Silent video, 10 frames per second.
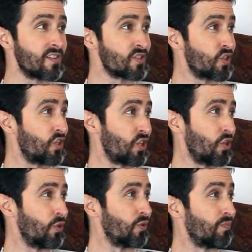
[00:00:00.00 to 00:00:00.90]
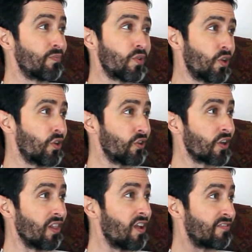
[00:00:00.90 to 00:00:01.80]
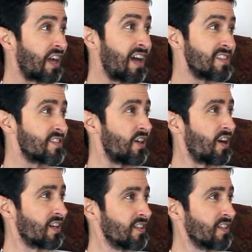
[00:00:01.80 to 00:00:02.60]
good to you, you're going to love Stalk.